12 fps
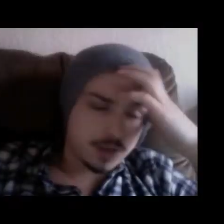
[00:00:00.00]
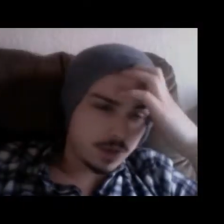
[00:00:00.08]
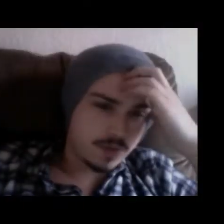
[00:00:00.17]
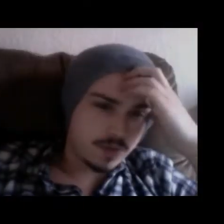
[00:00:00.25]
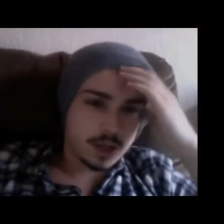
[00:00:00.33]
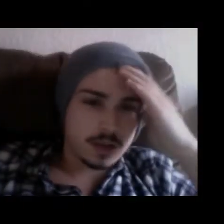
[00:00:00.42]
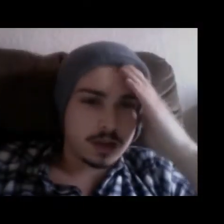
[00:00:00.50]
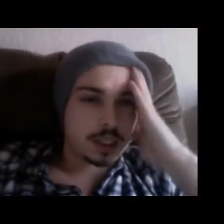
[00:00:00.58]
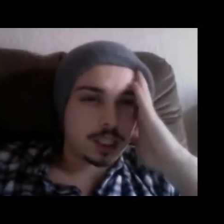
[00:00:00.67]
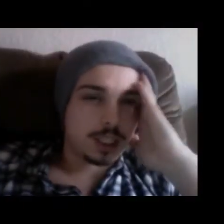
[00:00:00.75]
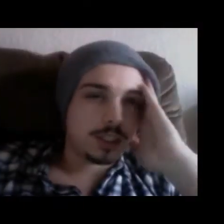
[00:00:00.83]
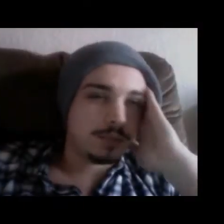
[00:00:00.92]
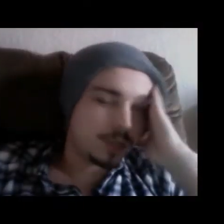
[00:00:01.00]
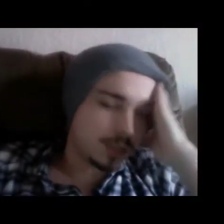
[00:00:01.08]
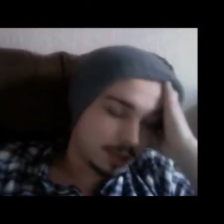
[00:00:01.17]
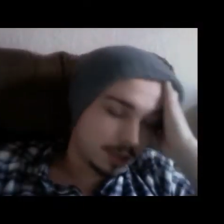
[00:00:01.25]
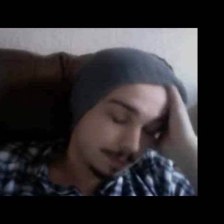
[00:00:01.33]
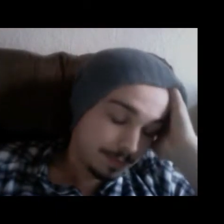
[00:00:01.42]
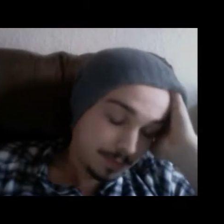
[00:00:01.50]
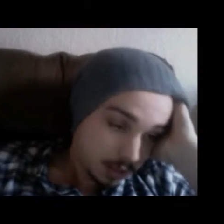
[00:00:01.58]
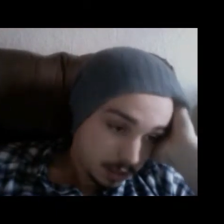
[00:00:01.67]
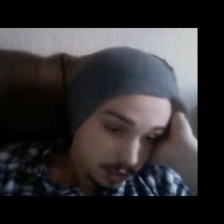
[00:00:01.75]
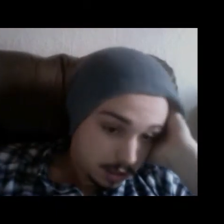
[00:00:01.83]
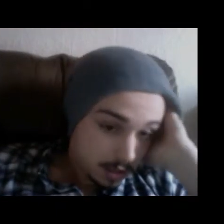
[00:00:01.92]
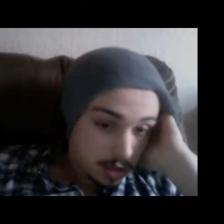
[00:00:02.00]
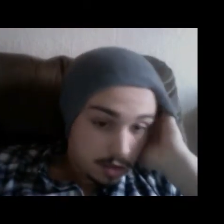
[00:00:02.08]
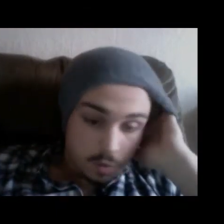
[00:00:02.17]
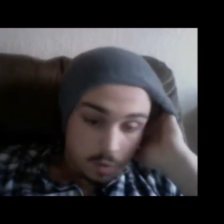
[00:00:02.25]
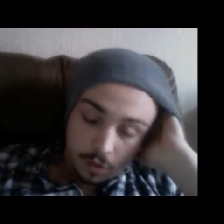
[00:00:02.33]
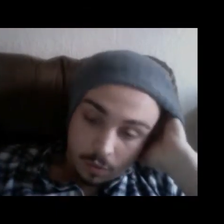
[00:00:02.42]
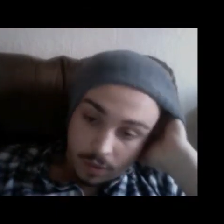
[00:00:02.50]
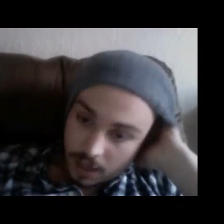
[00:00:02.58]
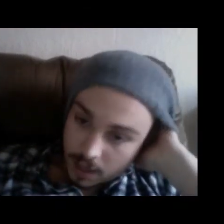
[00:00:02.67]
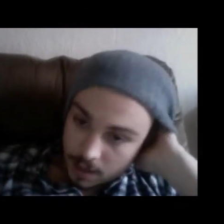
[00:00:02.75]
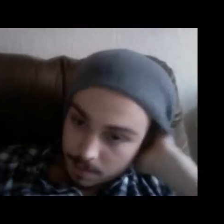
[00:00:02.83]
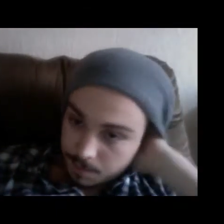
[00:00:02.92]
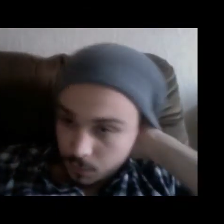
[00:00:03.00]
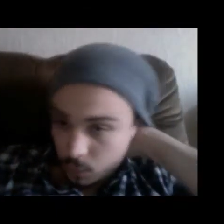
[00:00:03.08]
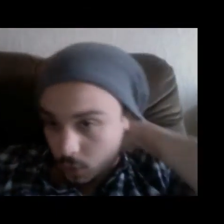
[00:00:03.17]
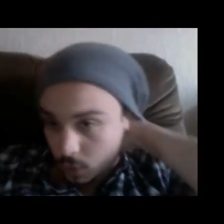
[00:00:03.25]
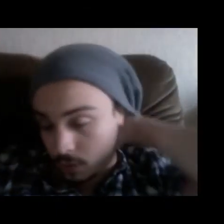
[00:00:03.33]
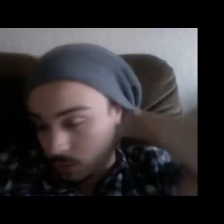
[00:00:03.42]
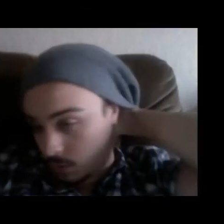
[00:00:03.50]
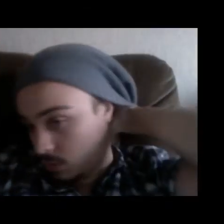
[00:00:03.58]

background, so there was nothing to work with aside from that.